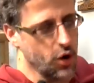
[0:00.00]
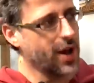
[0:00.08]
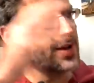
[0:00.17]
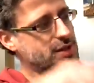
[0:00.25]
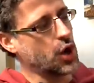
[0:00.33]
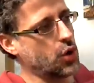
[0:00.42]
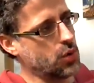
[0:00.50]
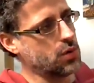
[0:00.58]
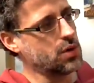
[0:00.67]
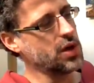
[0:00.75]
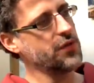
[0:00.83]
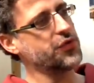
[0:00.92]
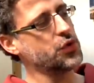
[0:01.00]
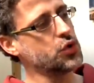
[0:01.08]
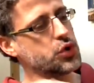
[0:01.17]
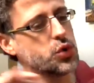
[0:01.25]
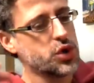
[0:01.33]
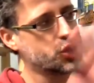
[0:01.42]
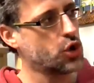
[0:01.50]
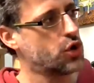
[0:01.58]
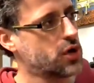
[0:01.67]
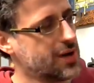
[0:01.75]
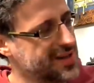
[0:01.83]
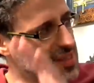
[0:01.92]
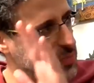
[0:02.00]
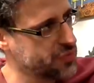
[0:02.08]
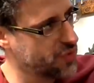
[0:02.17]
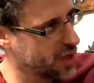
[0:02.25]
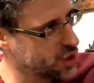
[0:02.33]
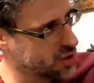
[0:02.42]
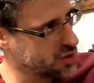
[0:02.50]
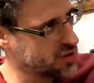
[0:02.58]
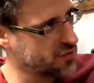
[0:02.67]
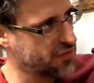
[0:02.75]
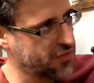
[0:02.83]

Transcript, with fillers: Okay, so if you look to historical inspirations